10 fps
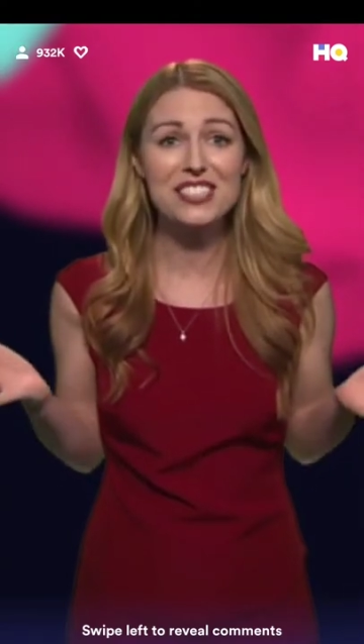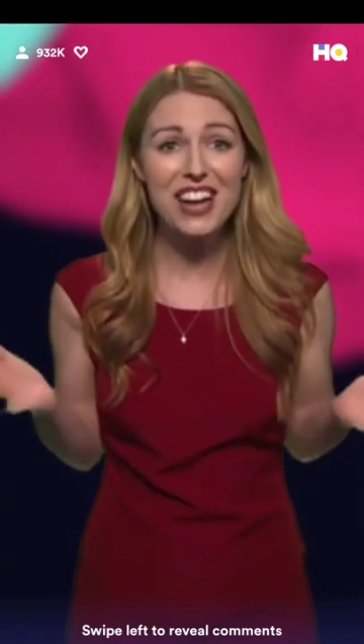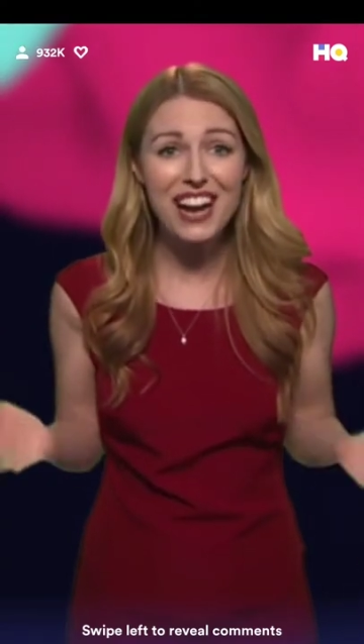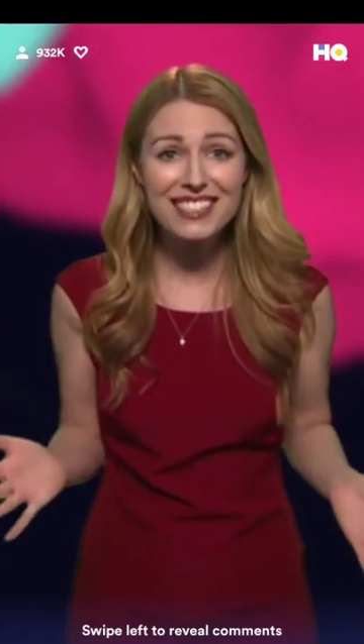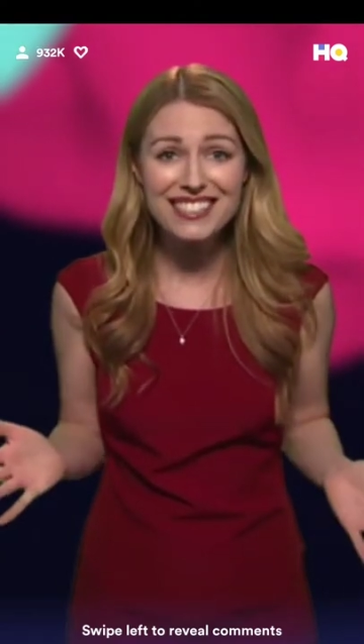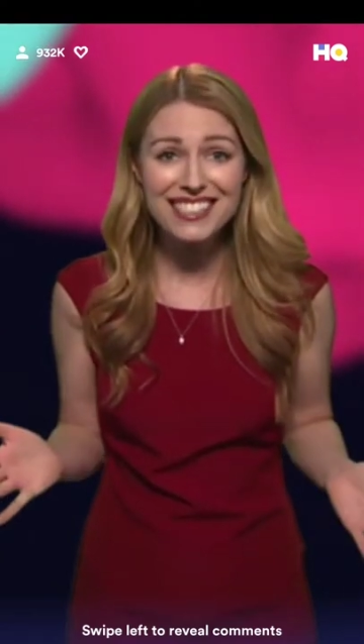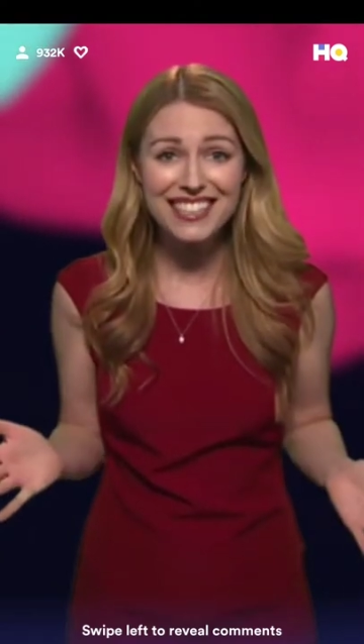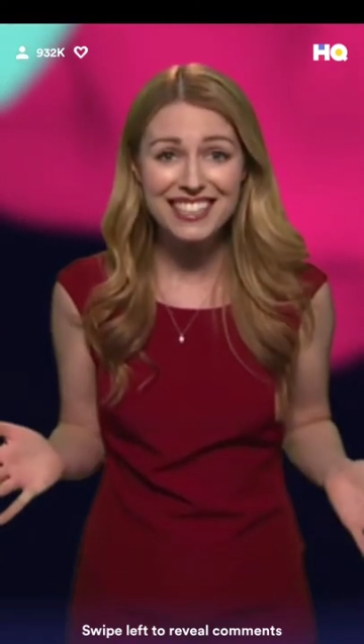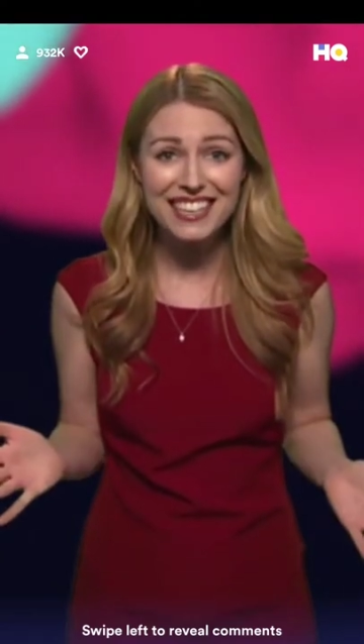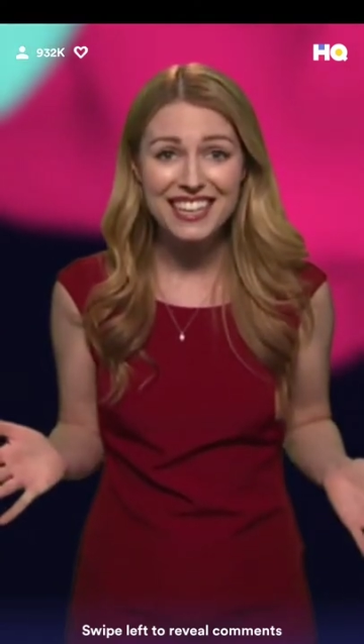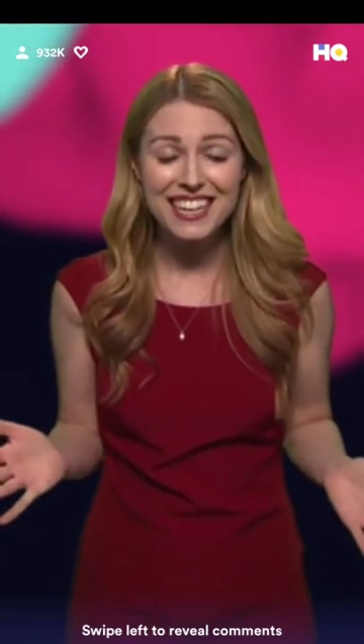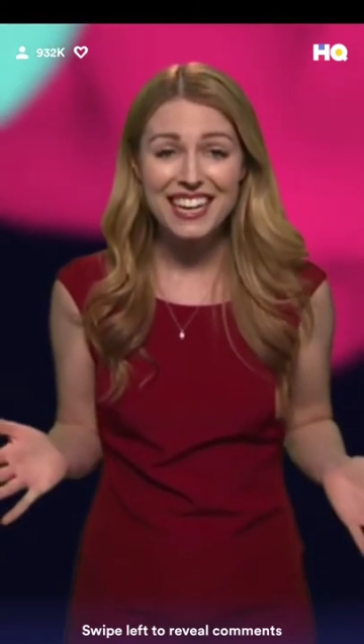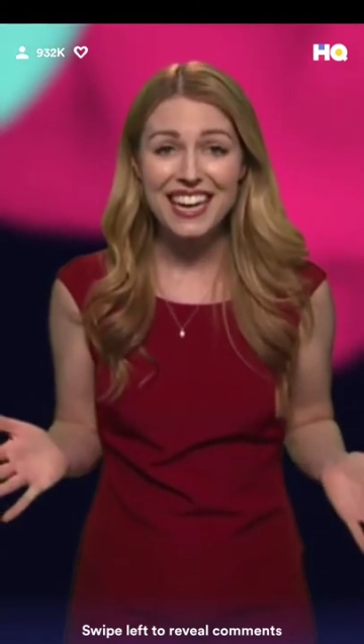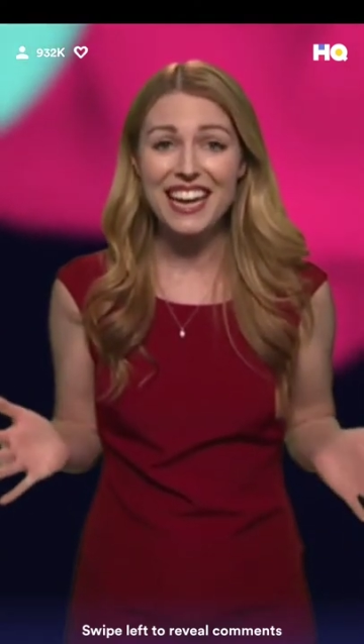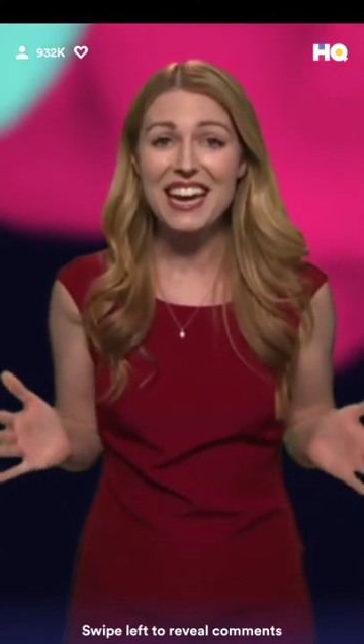Johnson,
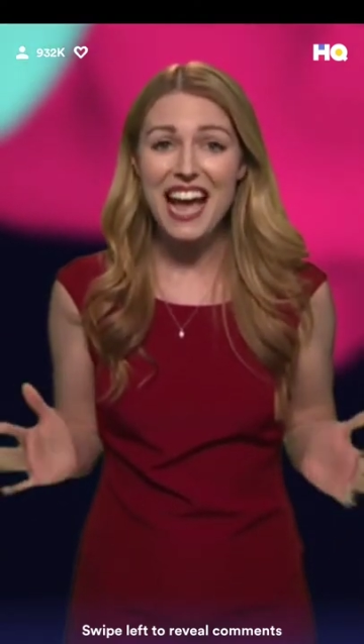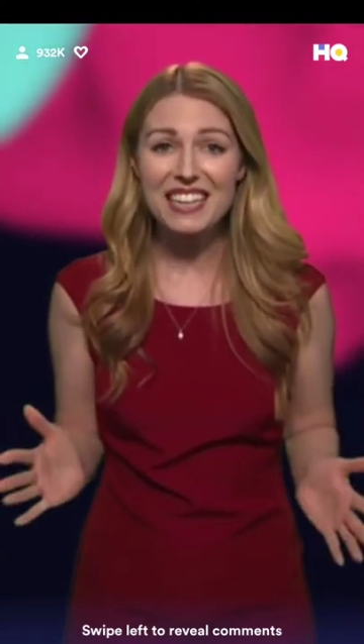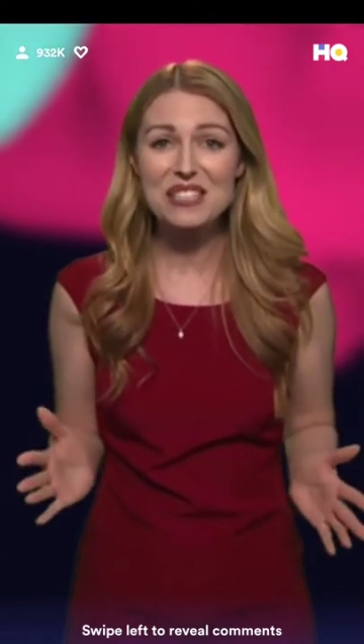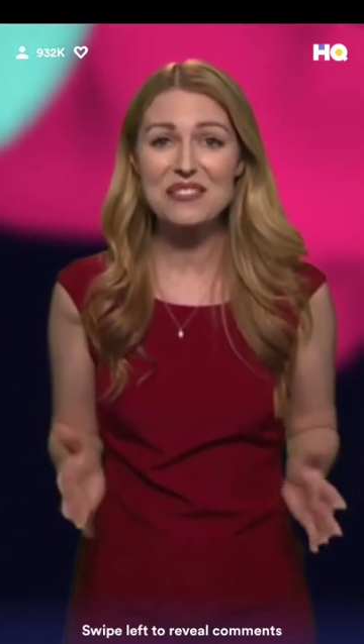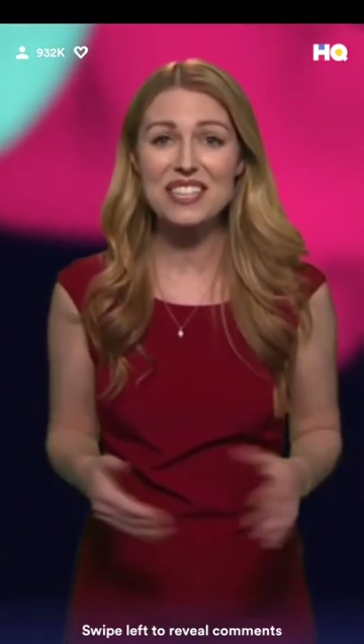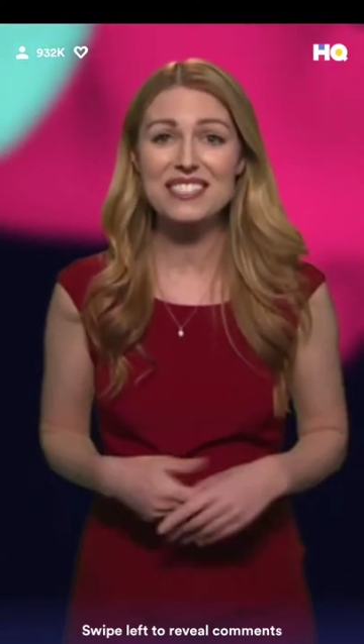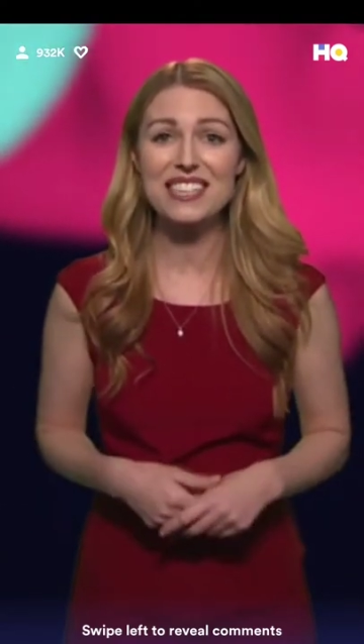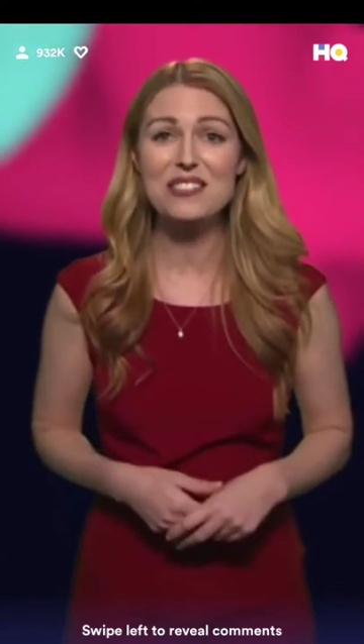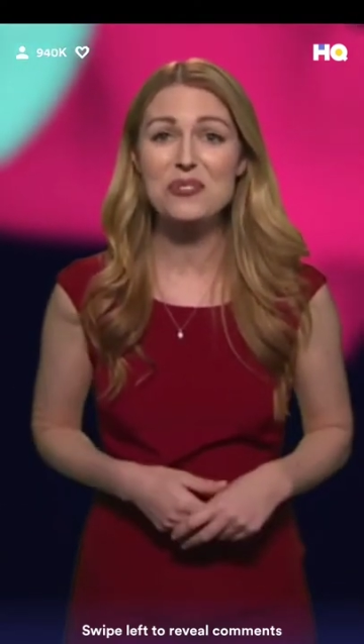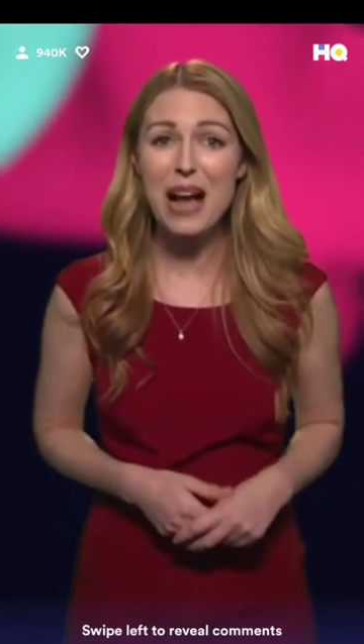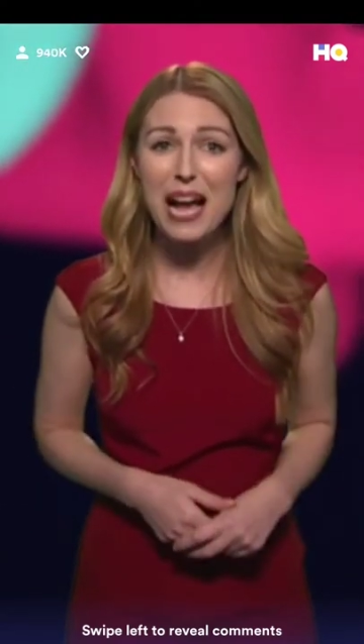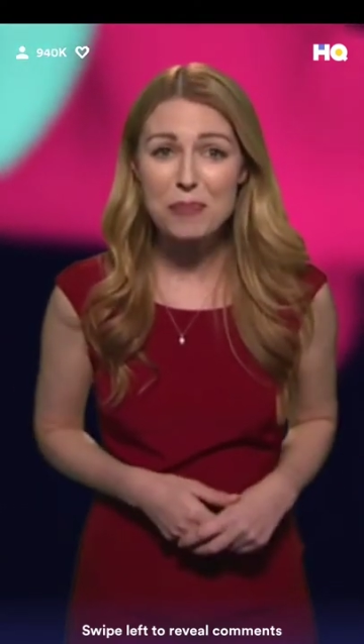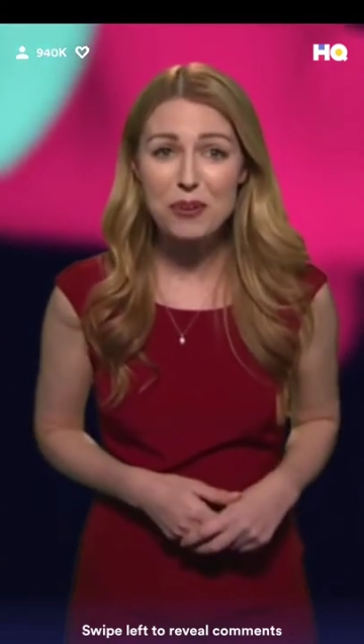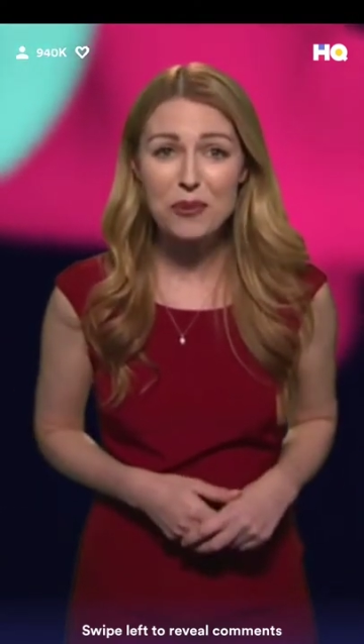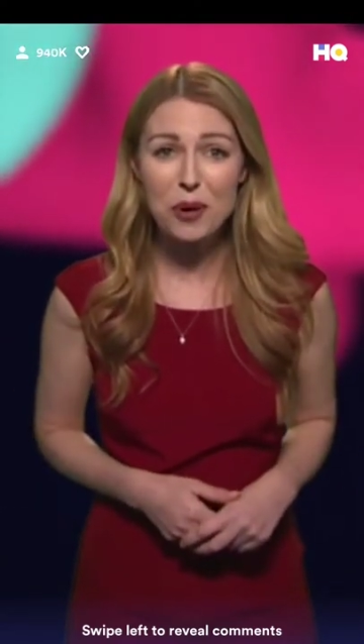an activist and drag
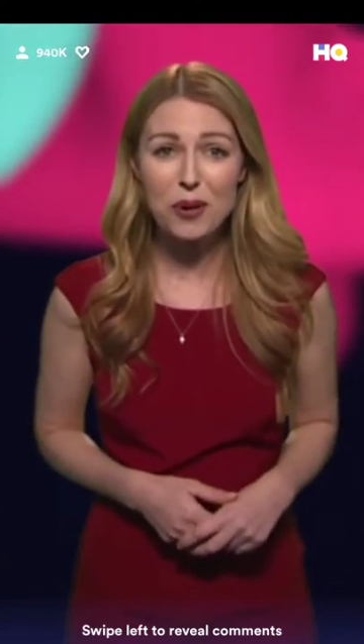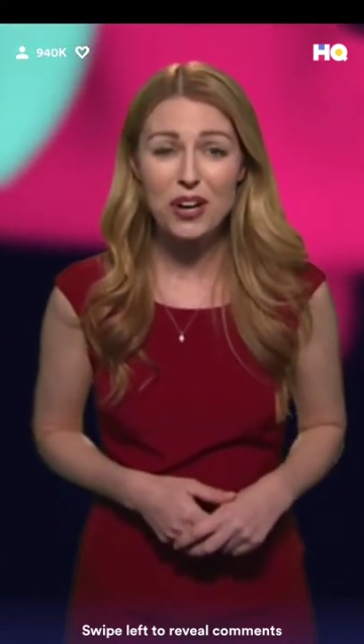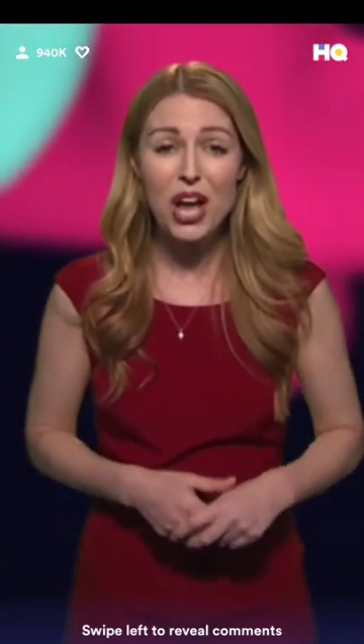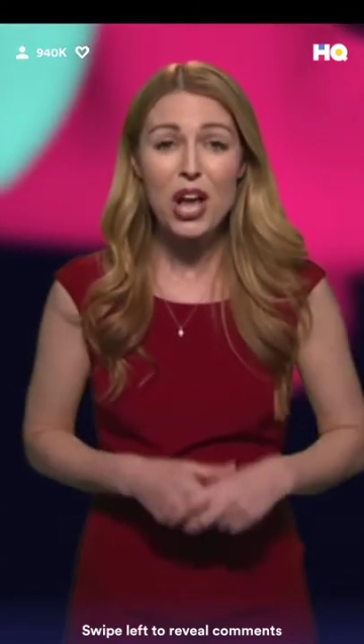performer